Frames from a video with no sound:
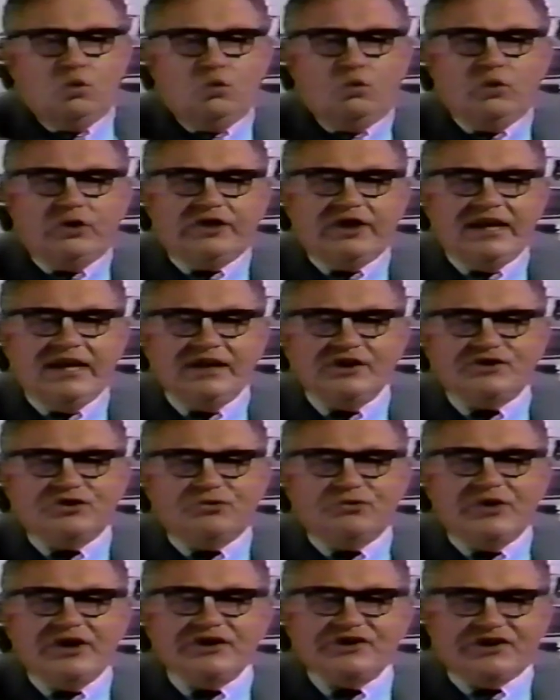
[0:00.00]
With these
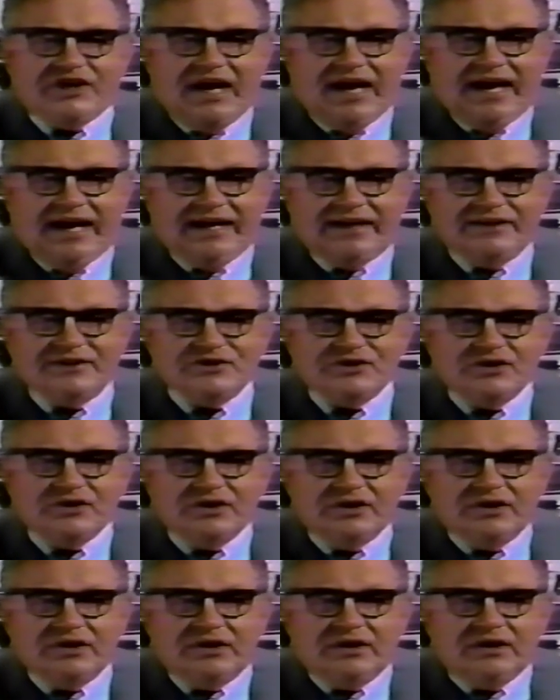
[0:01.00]
three signs,
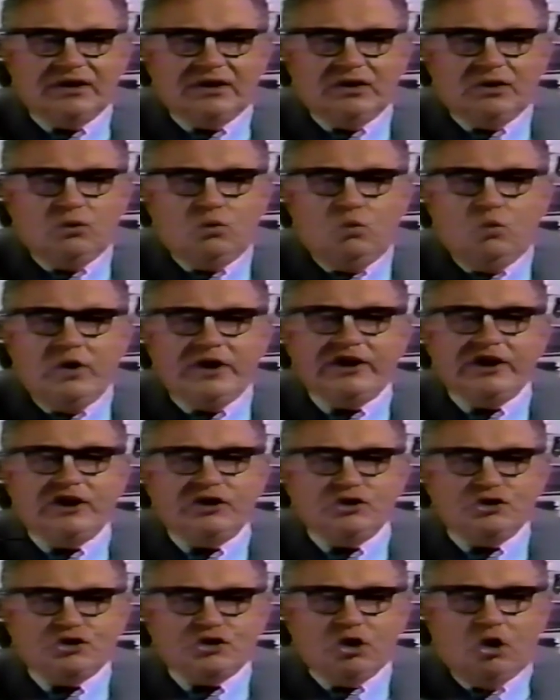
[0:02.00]
we
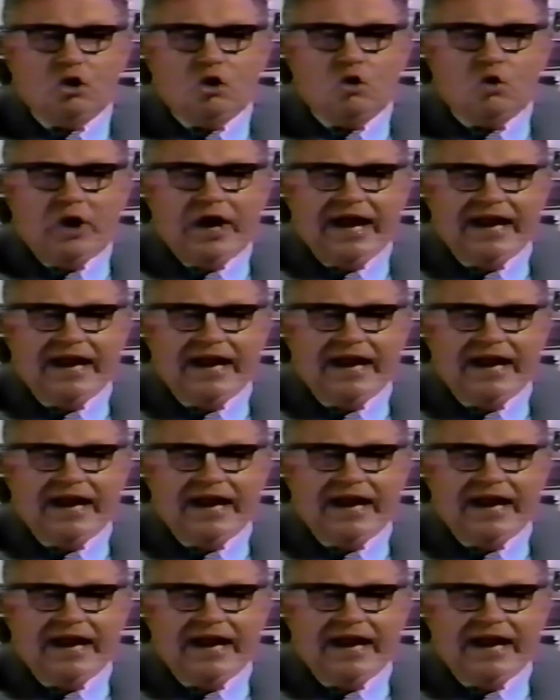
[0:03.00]
didn't show